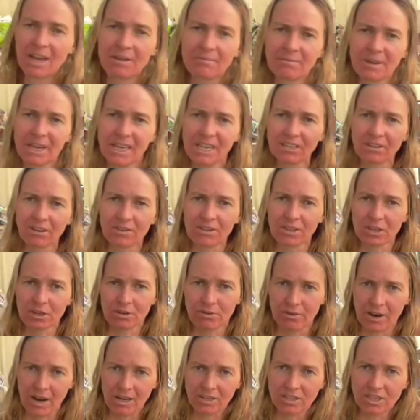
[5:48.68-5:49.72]
being on the
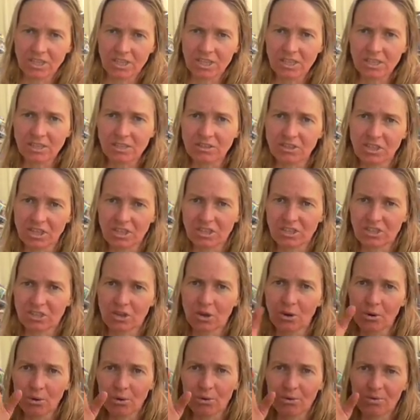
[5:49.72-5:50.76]
crutches just
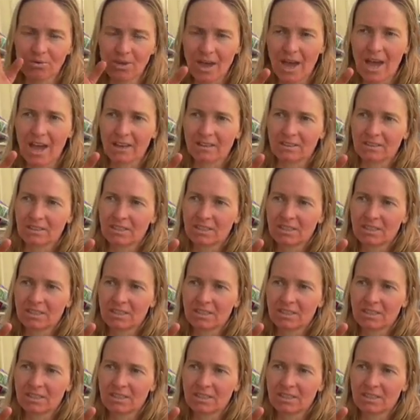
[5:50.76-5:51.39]
took those